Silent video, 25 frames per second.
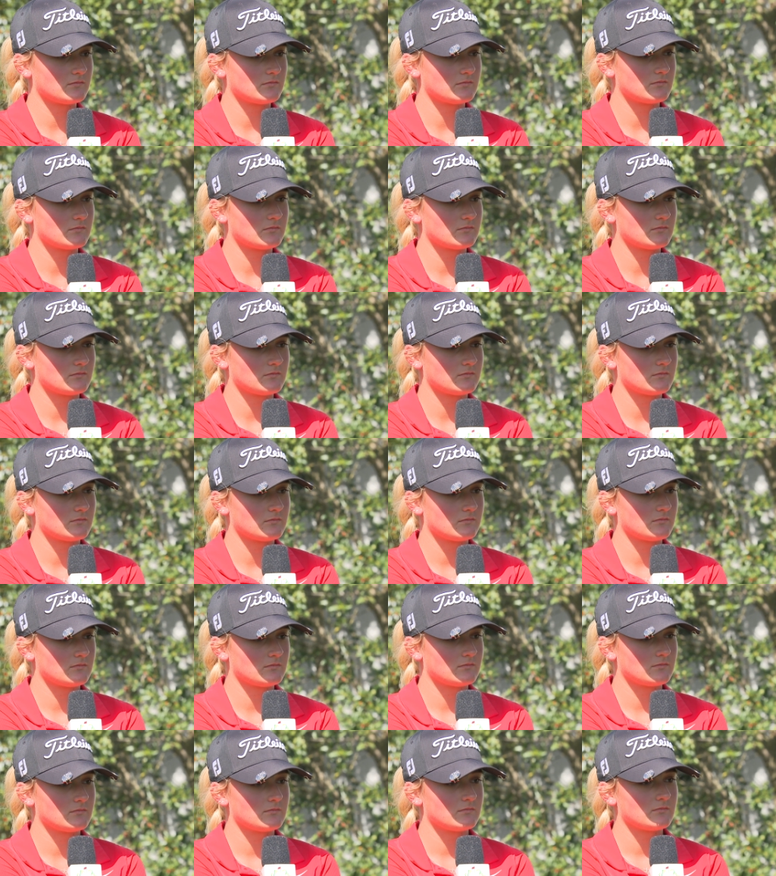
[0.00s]

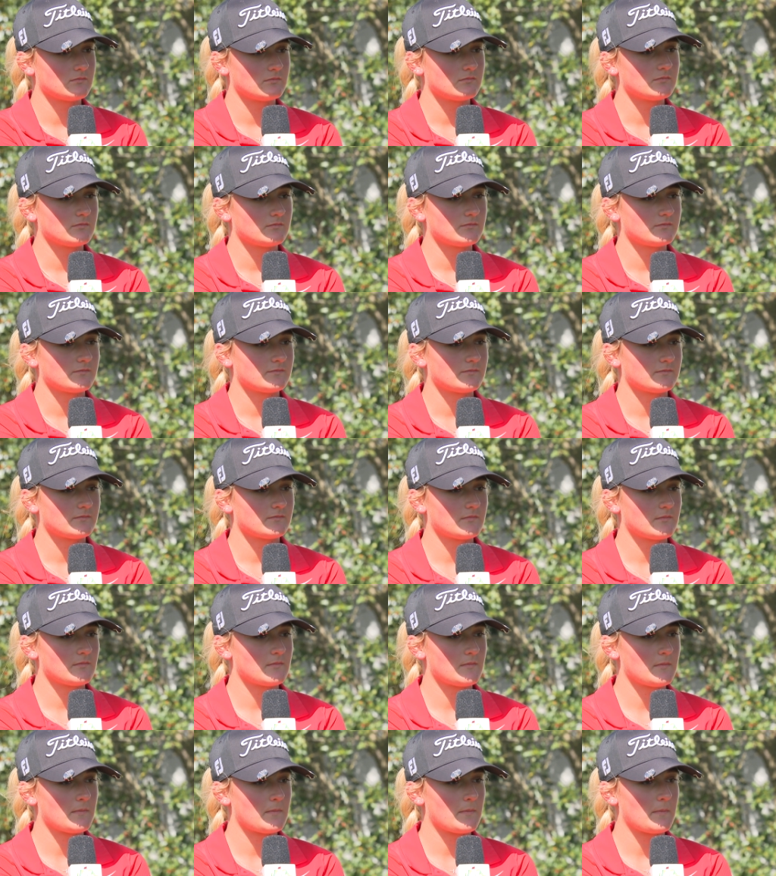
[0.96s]
caddy, on
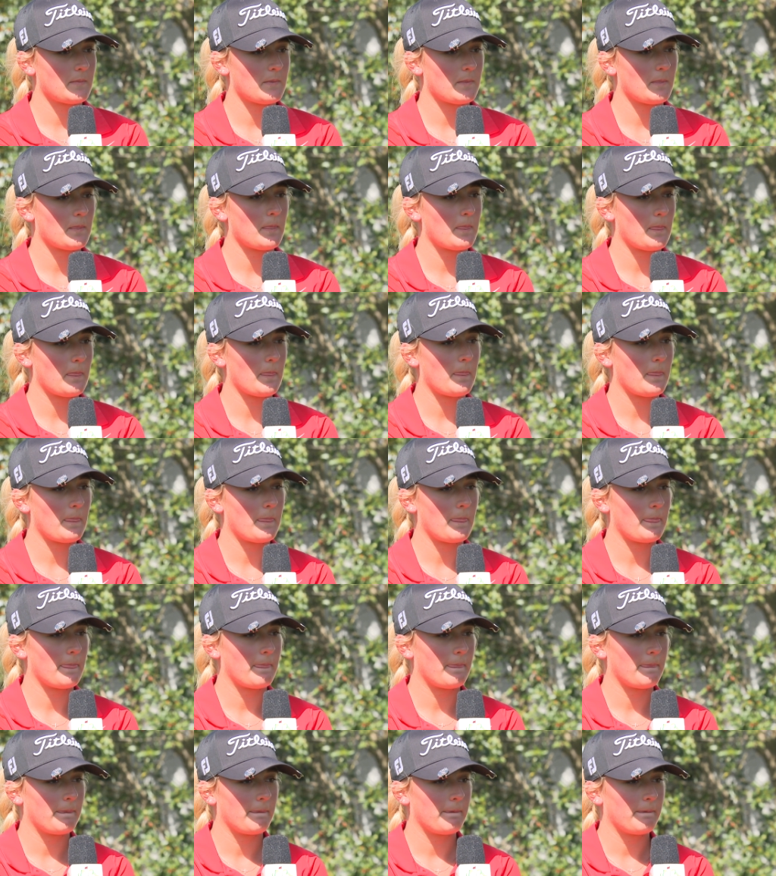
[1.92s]
strategy, on all
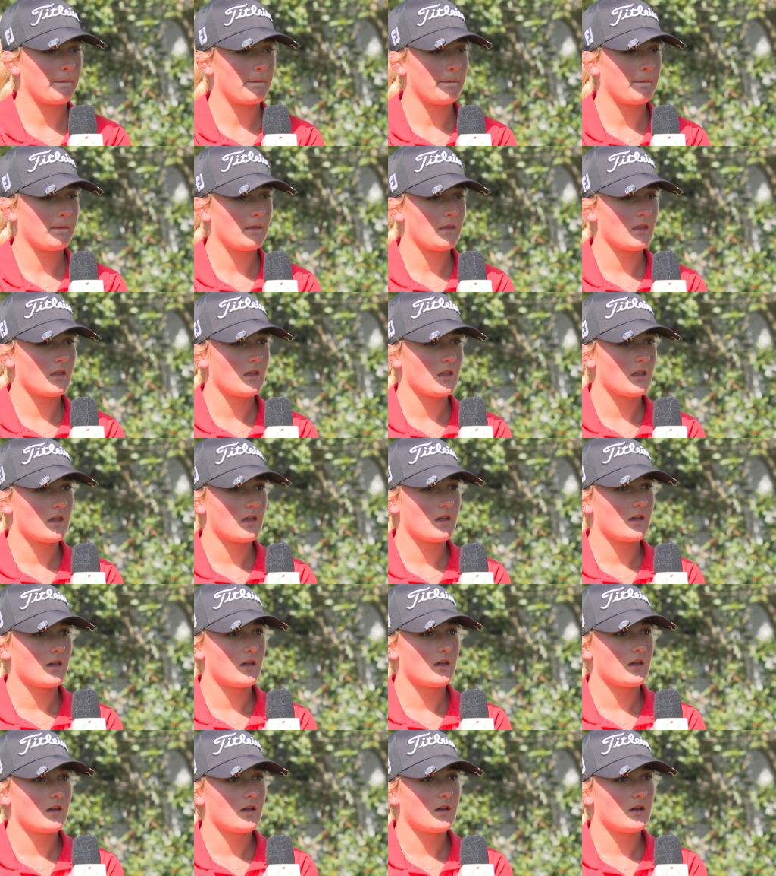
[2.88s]
these things? How was your
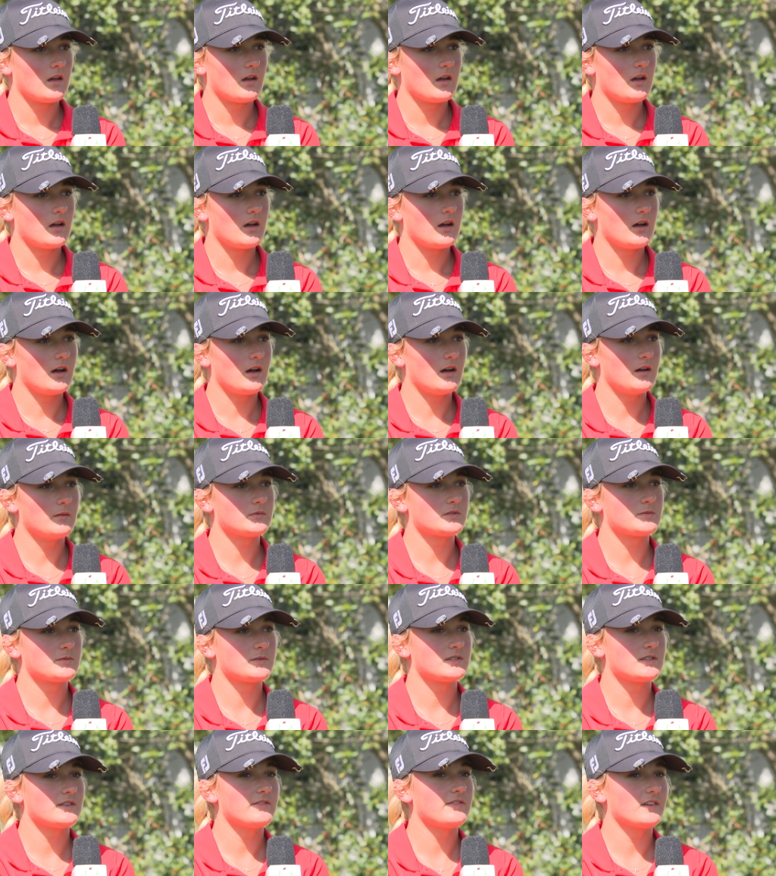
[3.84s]
process? Um,
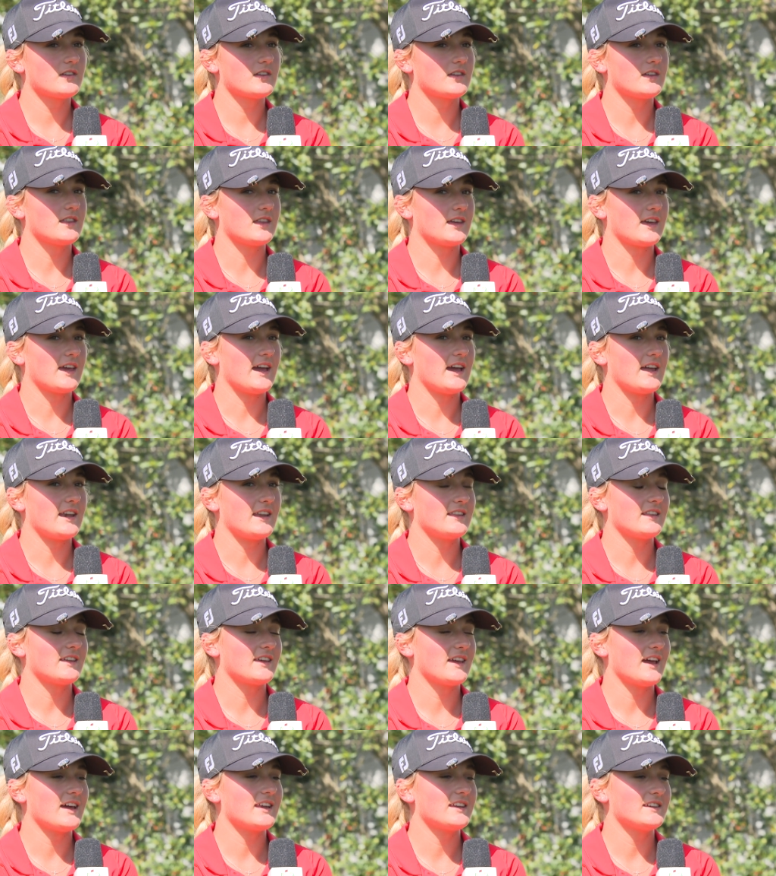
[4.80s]
specifically the caddy. The
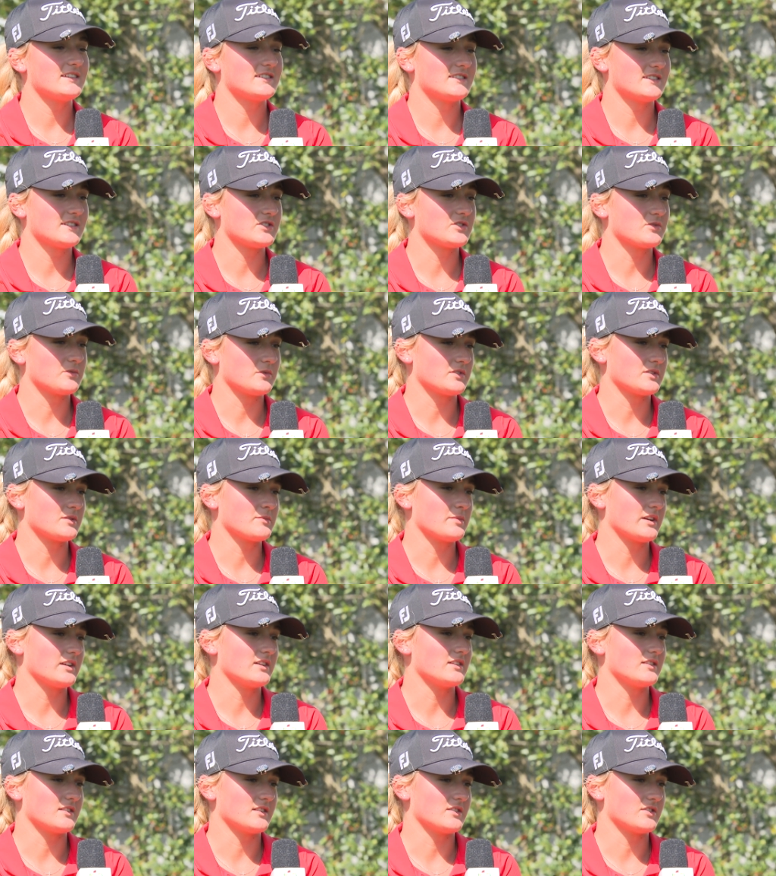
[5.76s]
caddy decision was a big
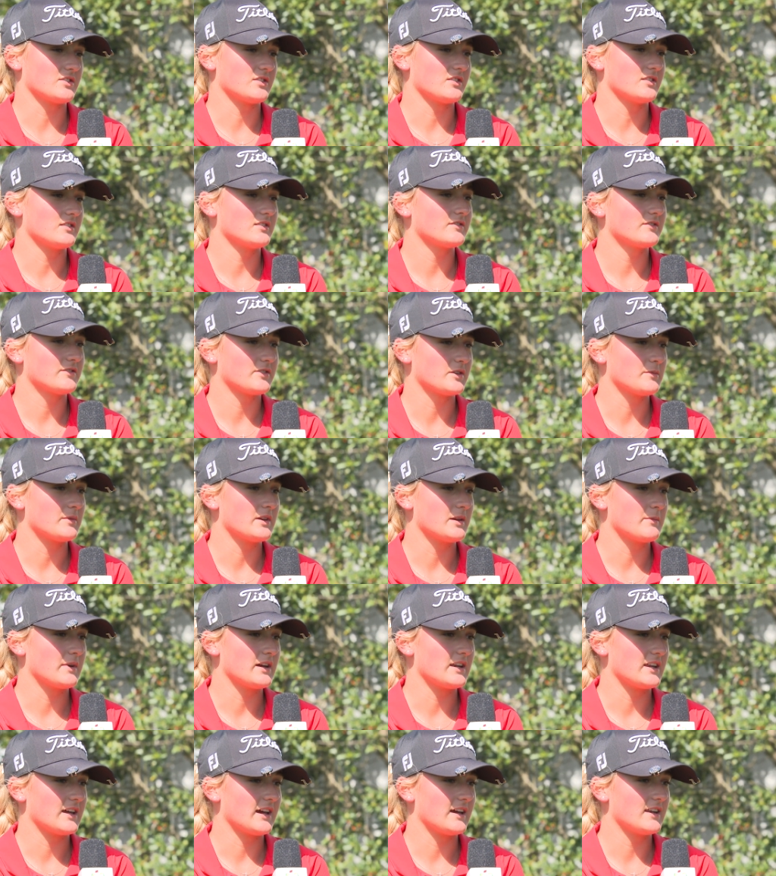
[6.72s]
decision for me and
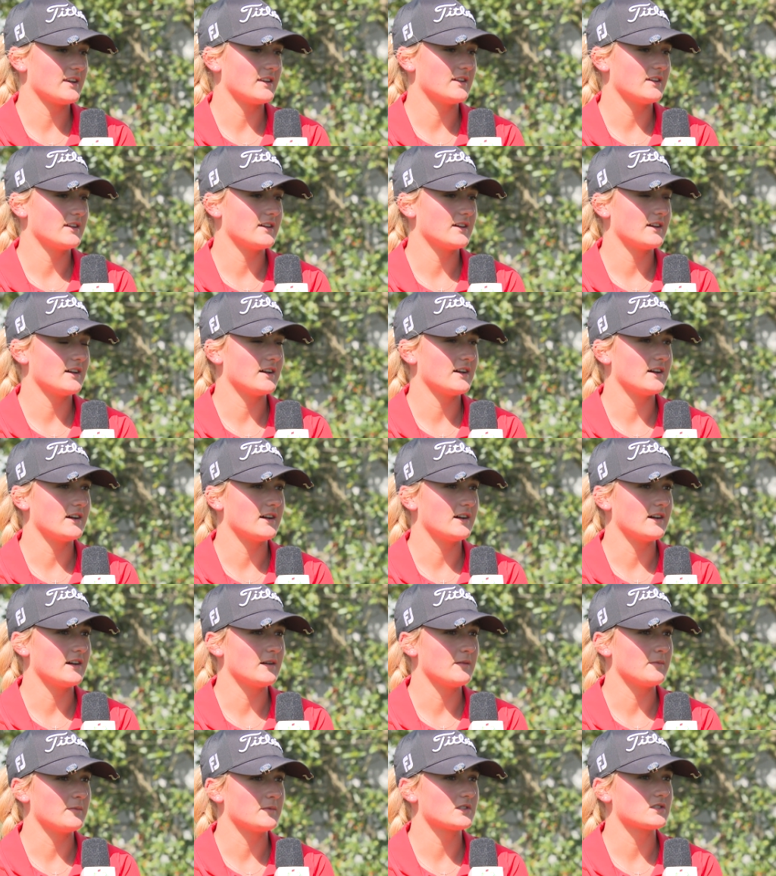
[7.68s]
my dad.
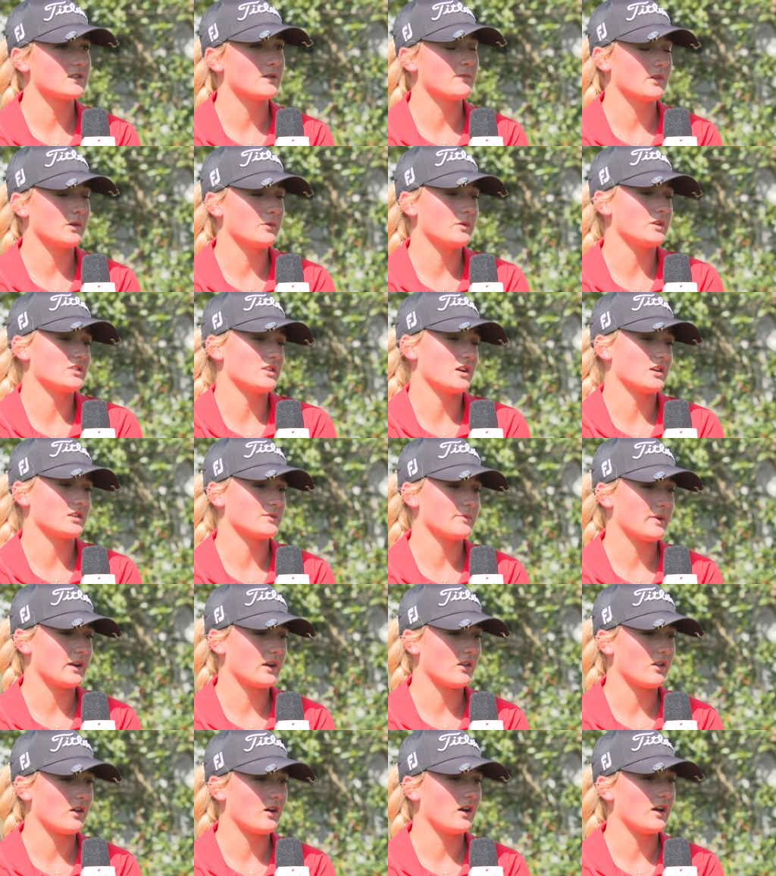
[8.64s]
Um, something we talked about
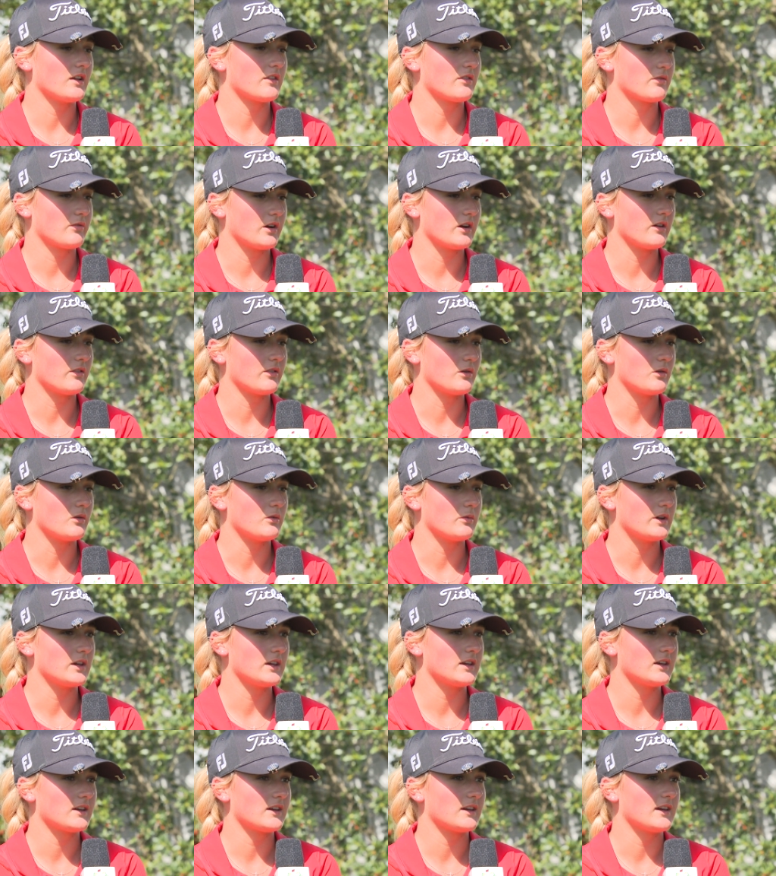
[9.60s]
a lot throughout the whole
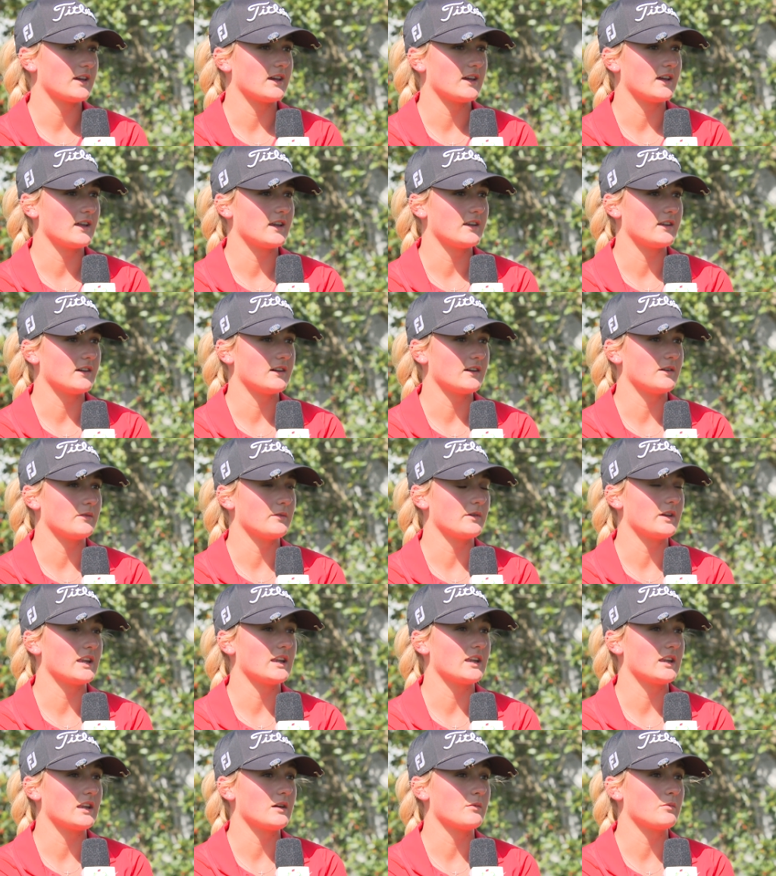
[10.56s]
week, and uh, we
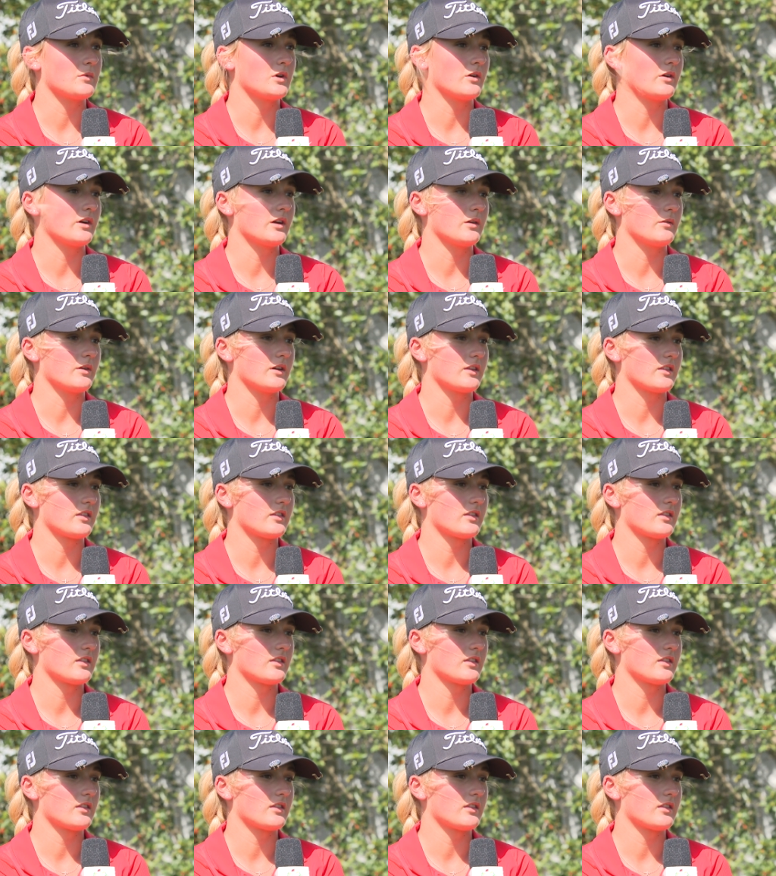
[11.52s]
ended up going with